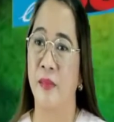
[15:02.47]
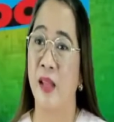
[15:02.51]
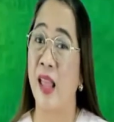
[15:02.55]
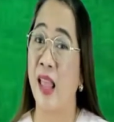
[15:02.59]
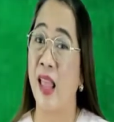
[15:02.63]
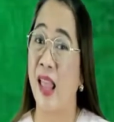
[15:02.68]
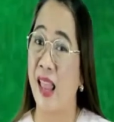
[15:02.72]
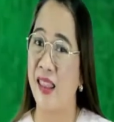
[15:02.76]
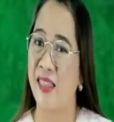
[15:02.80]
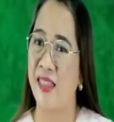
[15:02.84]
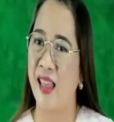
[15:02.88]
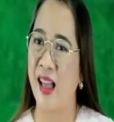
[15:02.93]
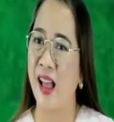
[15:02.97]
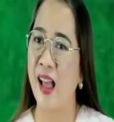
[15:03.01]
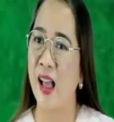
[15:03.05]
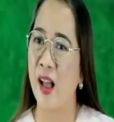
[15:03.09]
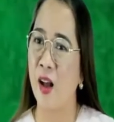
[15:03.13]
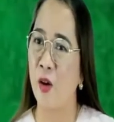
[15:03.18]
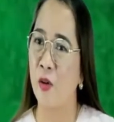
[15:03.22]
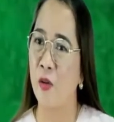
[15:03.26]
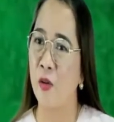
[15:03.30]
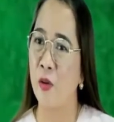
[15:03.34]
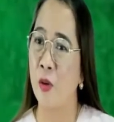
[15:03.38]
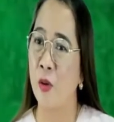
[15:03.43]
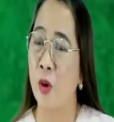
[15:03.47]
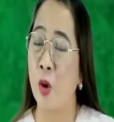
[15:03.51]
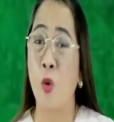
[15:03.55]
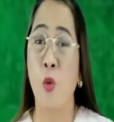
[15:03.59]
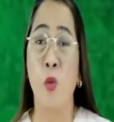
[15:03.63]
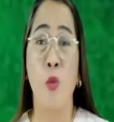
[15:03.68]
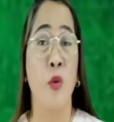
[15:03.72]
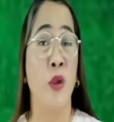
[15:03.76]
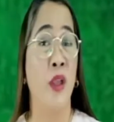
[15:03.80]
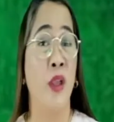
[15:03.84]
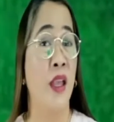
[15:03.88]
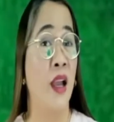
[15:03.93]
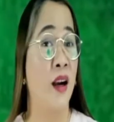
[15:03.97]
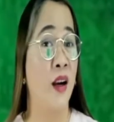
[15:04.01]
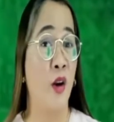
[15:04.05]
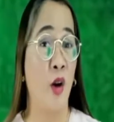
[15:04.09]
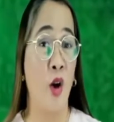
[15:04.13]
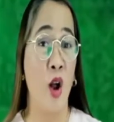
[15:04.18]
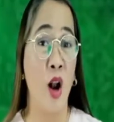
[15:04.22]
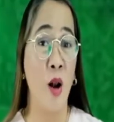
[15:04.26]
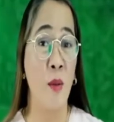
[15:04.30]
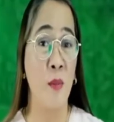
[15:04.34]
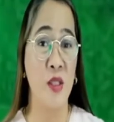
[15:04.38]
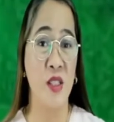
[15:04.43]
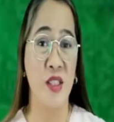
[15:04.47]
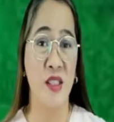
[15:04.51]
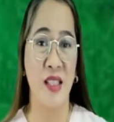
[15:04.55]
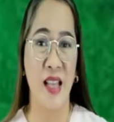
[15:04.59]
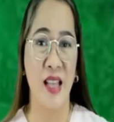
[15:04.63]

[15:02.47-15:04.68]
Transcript: And now, we are almost